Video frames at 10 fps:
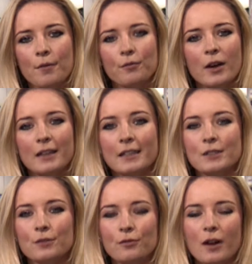Finally
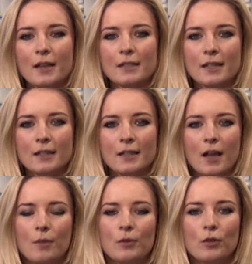into Friday,
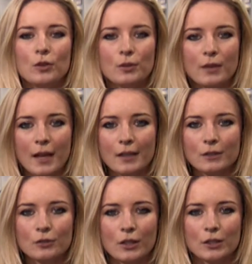we've got UK
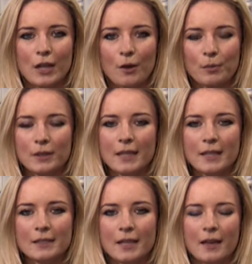construction output
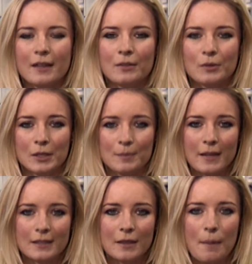data. We're
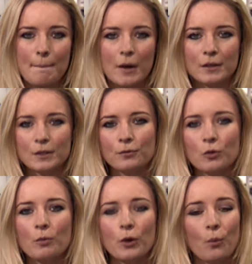expecting a
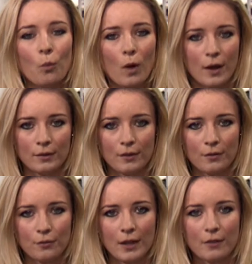-4.1
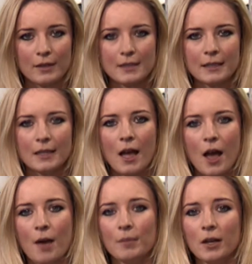for that reading,
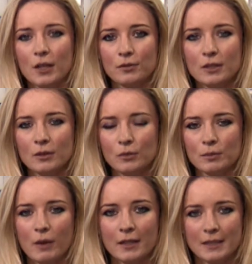and the last reading
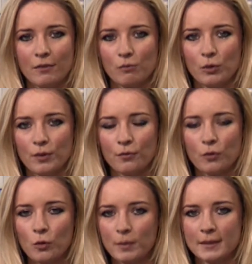was
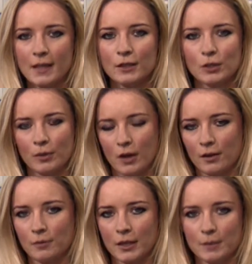-7.4%, so we
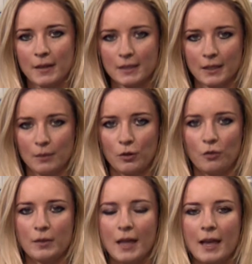are expecting an
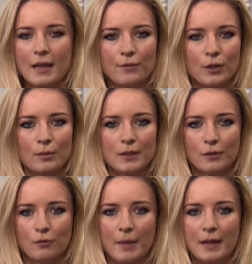improvement there, even though it
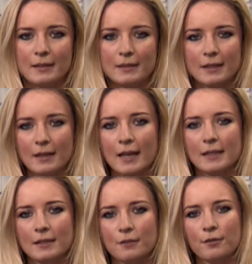still remains
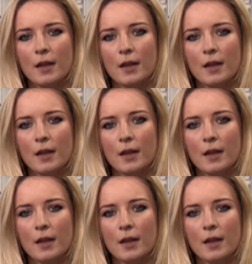negative.